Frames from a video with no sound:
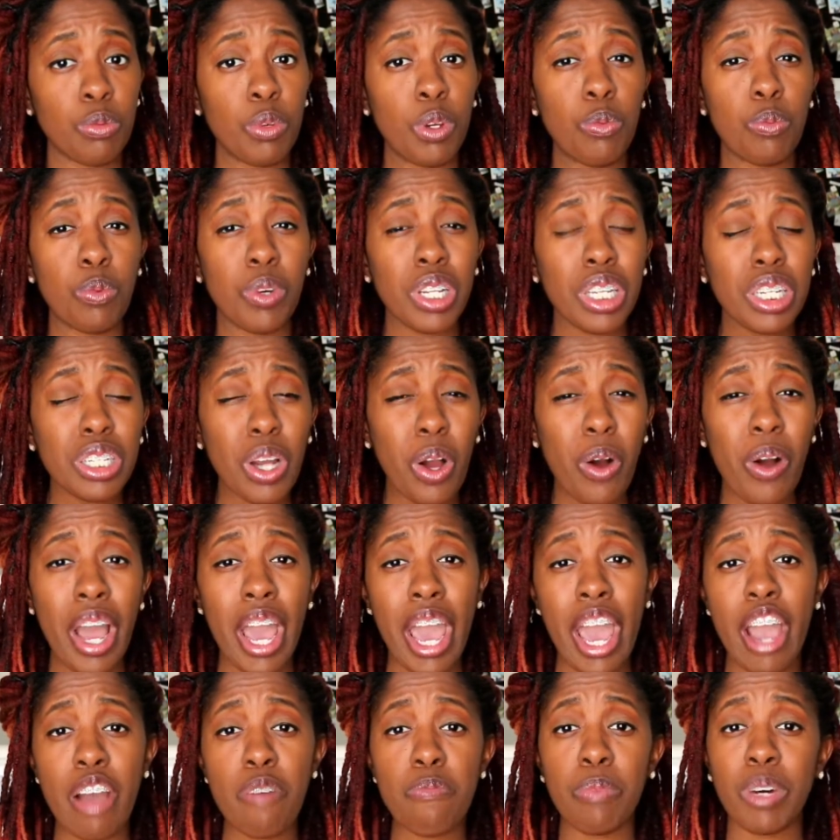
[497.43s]
We really don't
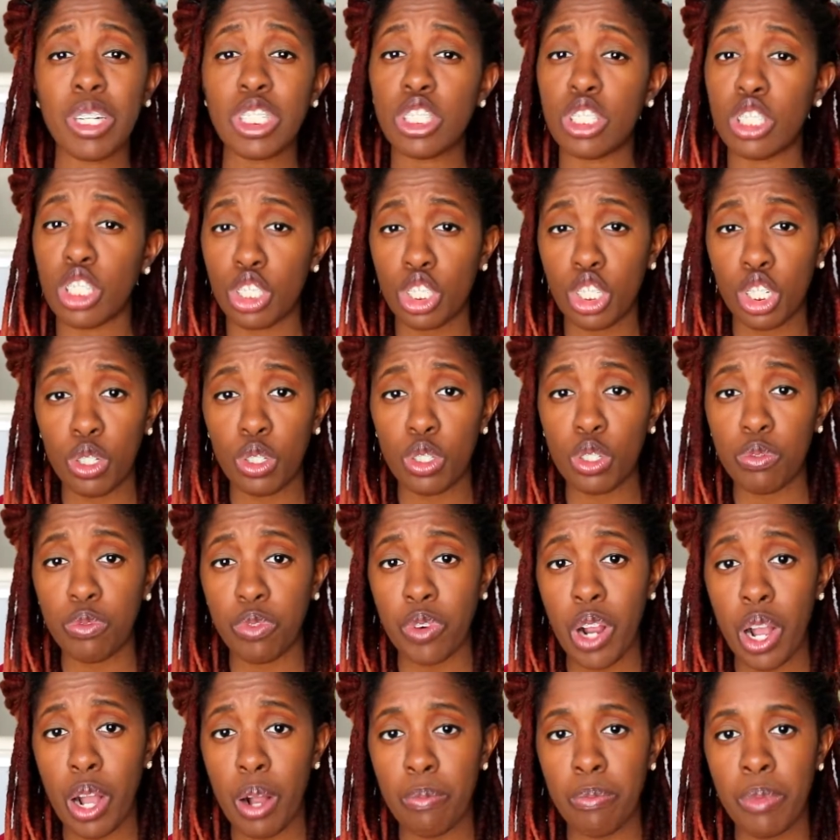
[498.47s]
have much to choose
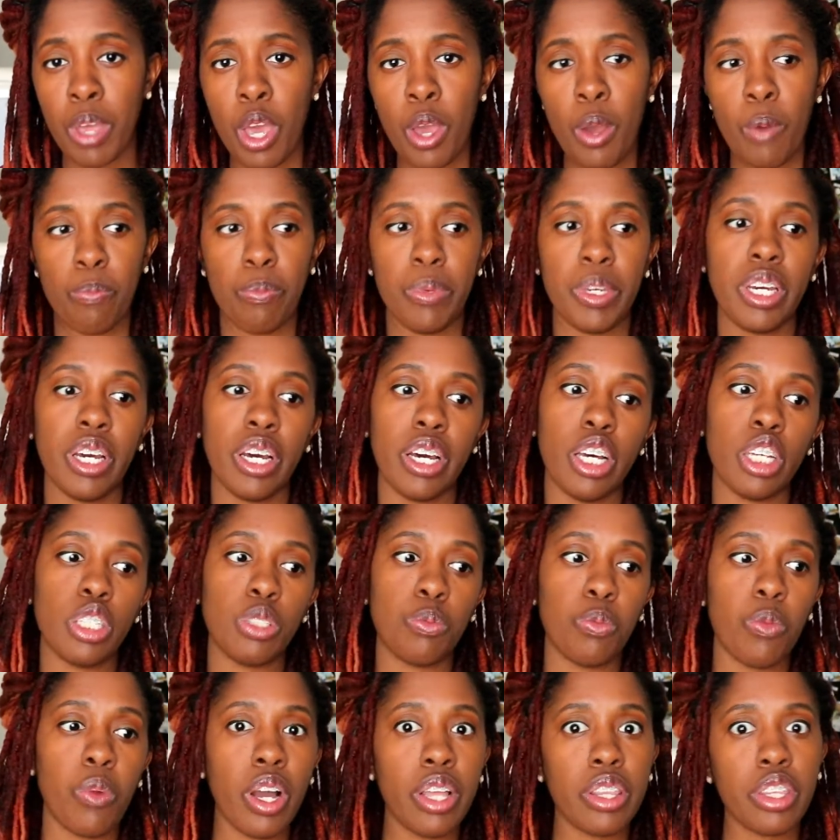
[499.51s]
from because
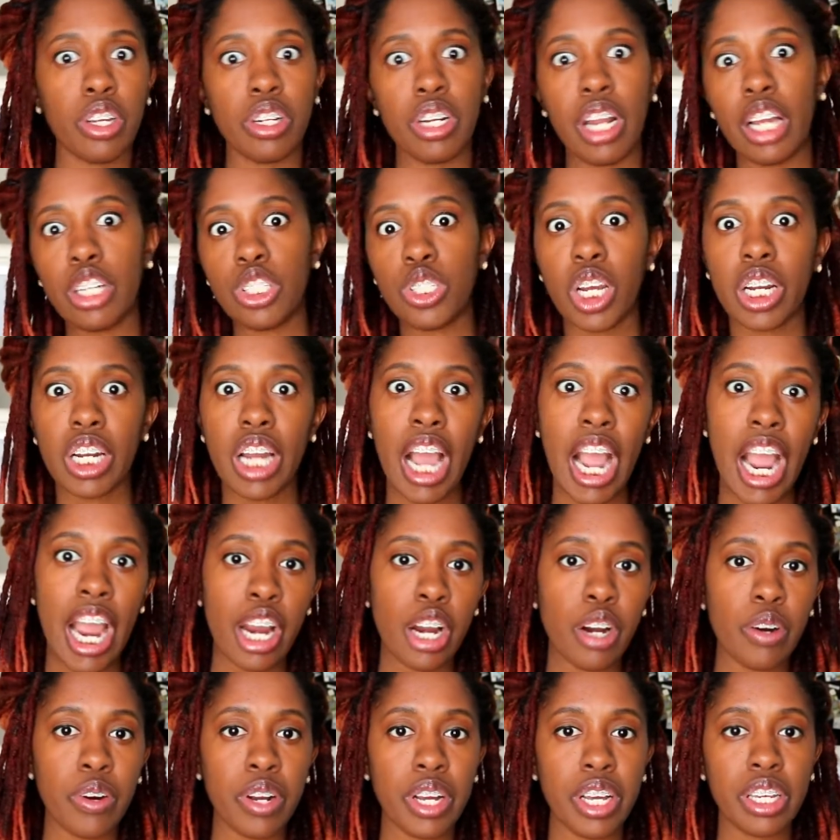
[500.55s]
one, they're not trying to
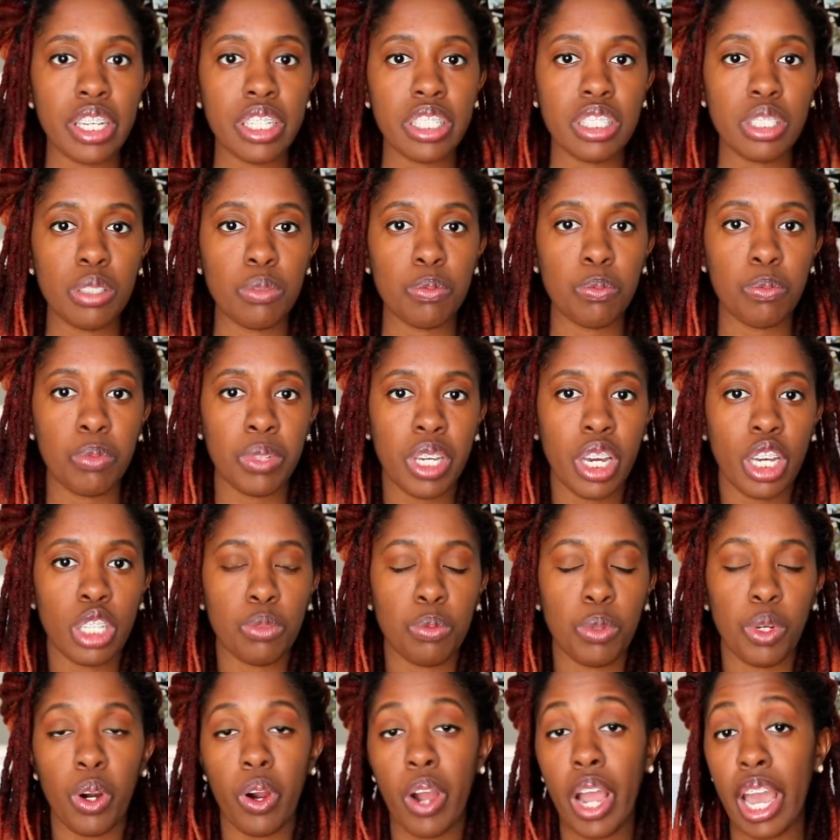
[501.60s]
hire us because
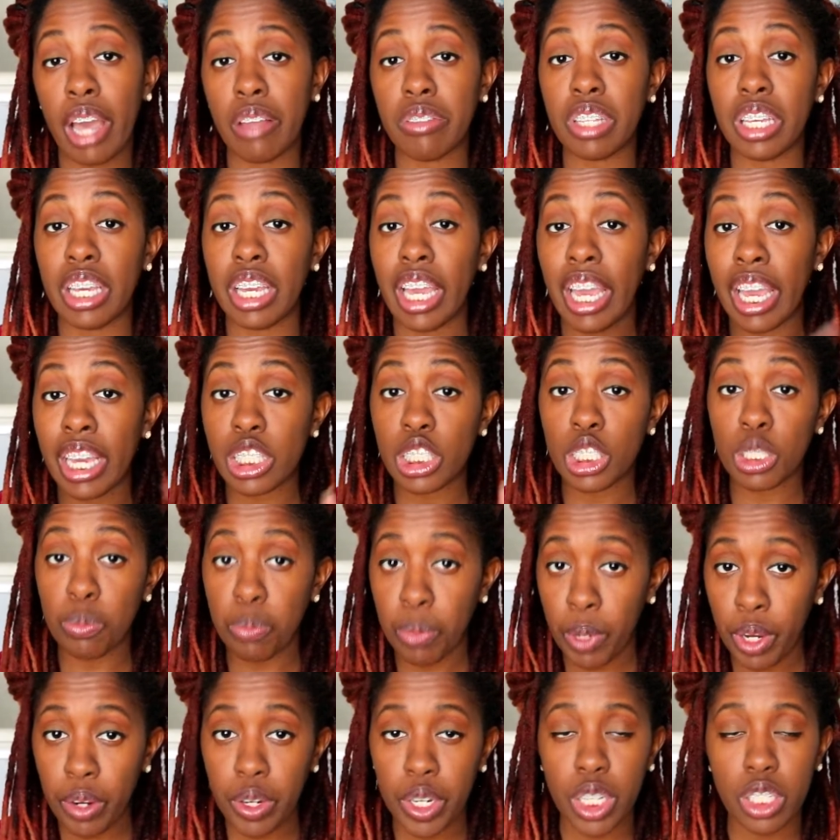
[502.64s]
we don't have the
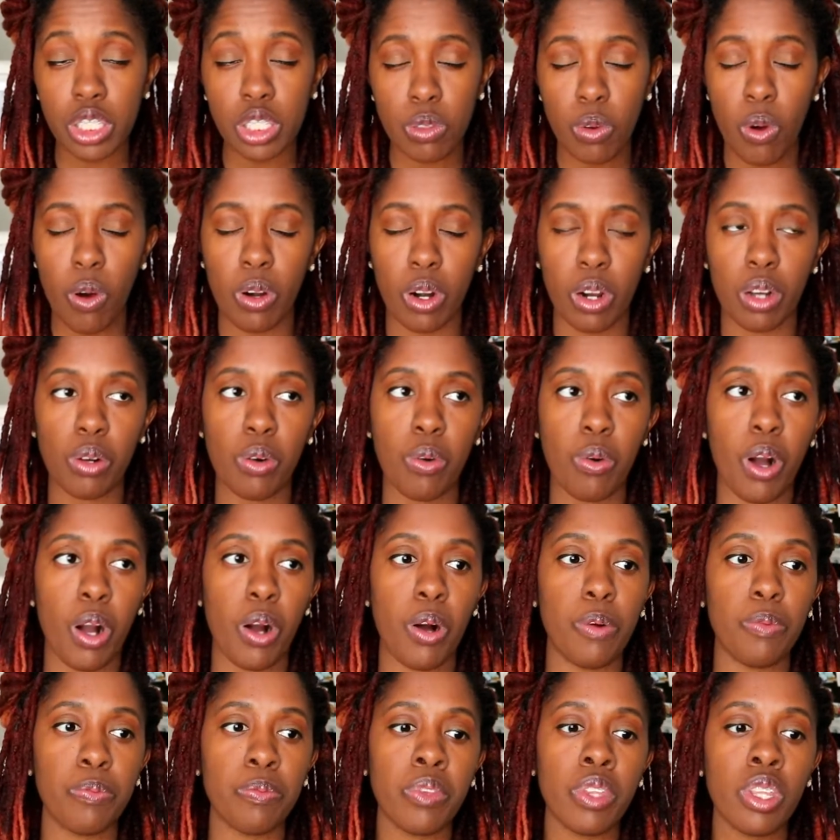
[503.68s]
experience, quote
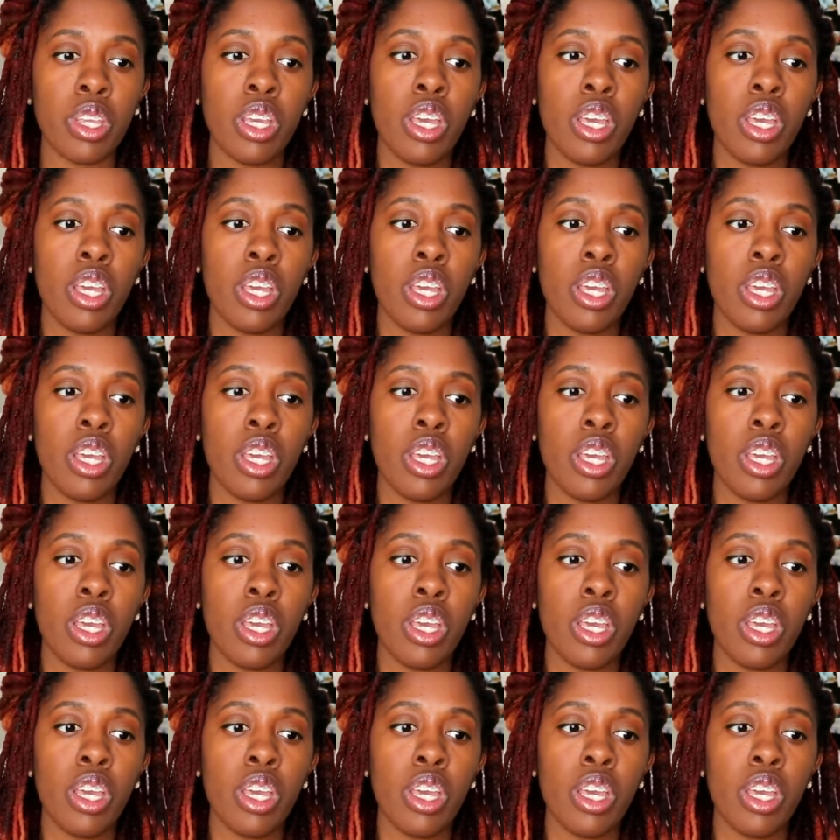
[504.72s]
unquote.